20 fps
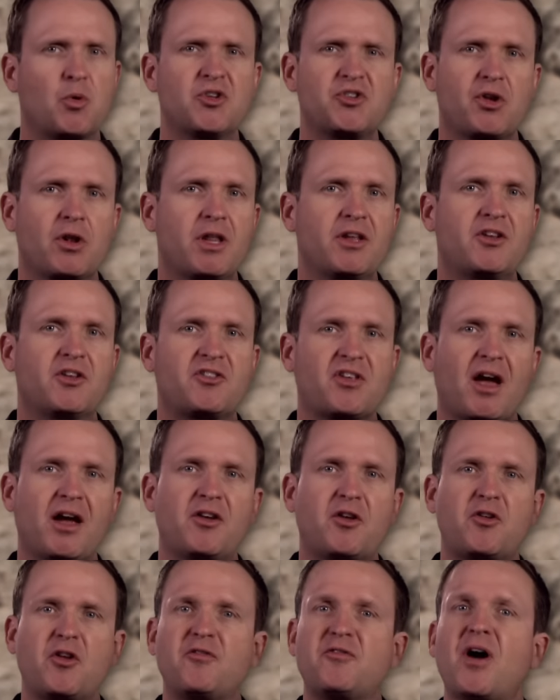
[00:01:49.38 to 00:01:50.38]
originally
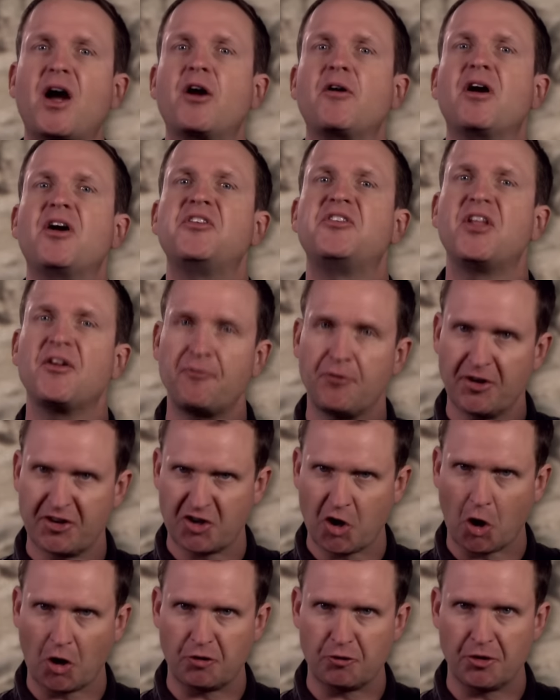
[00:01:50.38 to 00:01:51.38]
designed to fire a
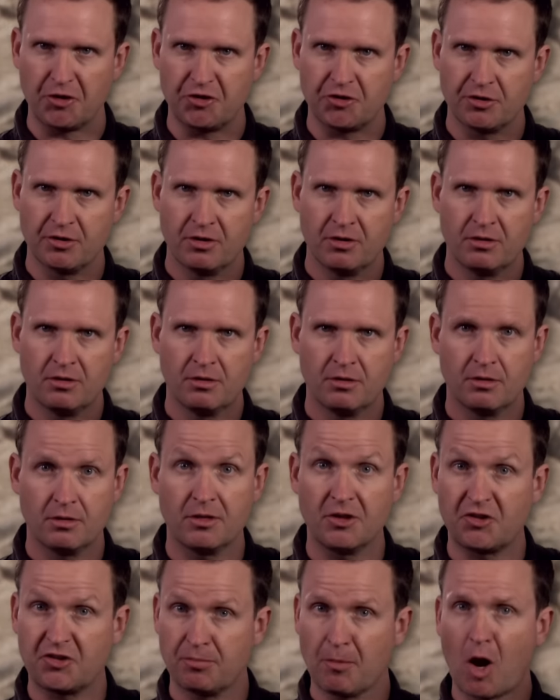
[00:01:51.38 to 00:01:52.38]
different cartridge,
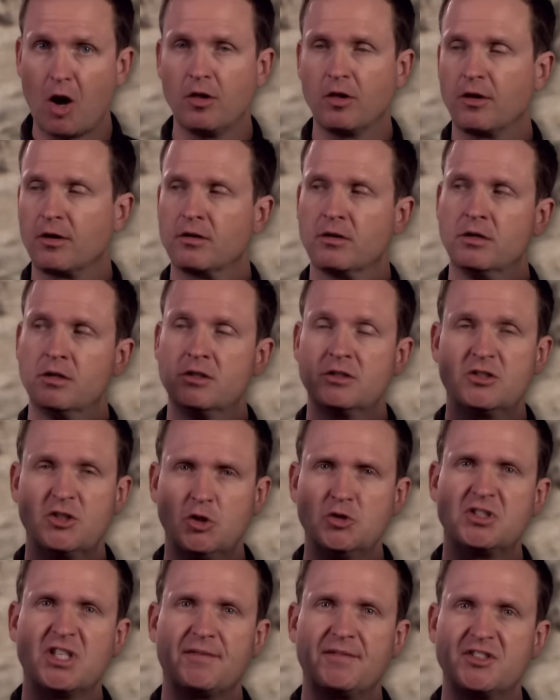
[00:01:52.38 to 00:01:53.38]
the smaller
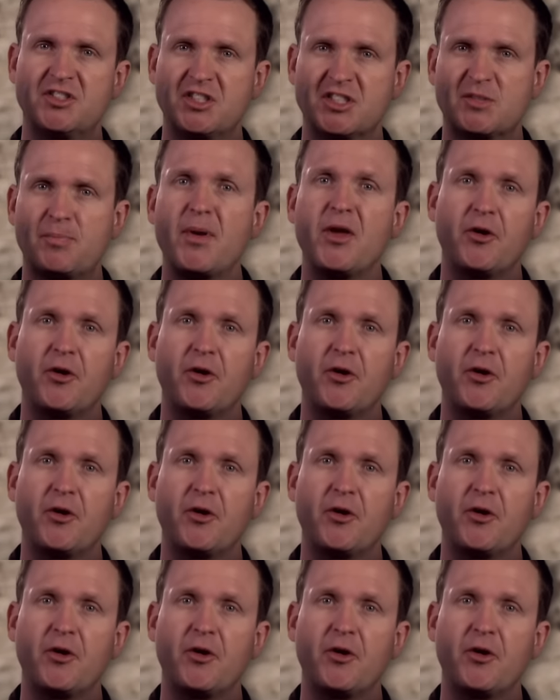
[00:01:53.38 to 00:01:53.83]
276